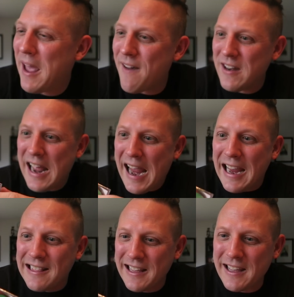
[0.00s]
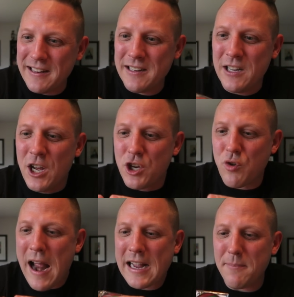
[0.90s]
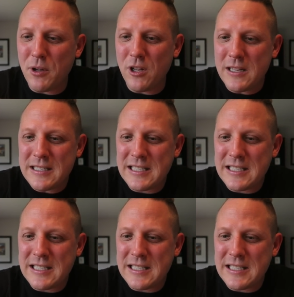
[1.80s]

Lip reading: We have an alien trackable